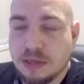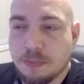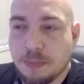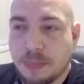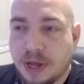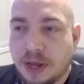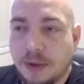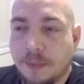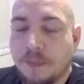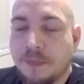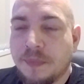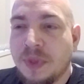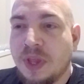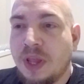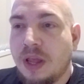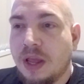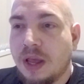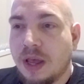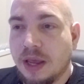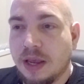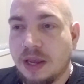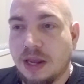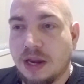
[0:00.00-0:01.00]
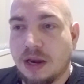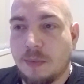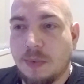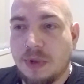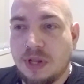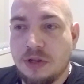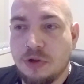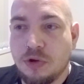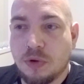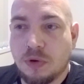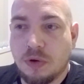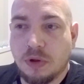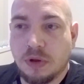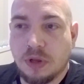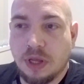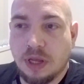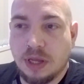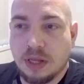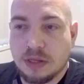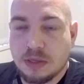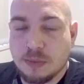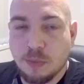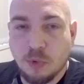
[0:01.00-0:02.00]
But again, I mean, you're
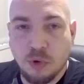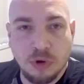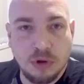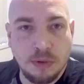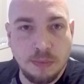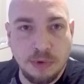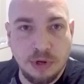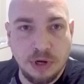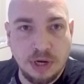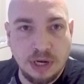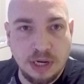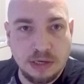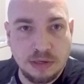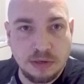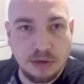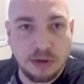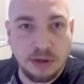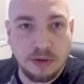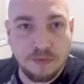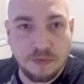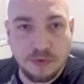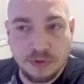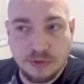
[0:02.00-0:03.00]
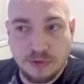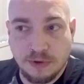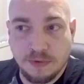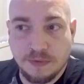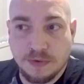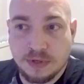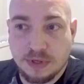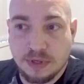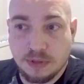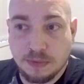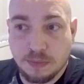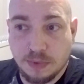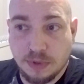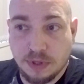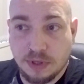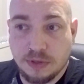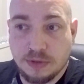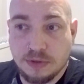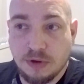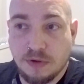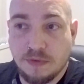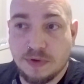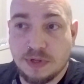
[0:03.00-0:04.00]
looking at small communities looking for services within
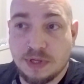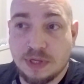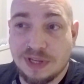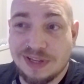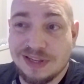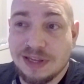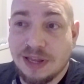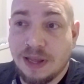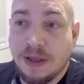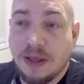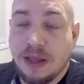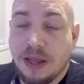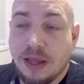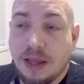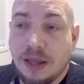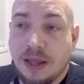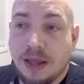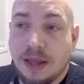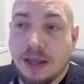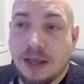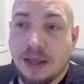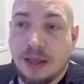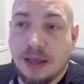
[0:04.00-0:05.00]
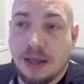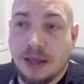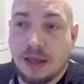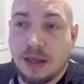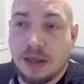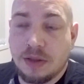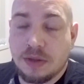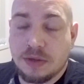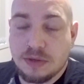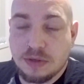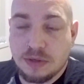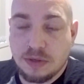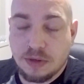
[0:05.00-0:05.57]
services. Uh,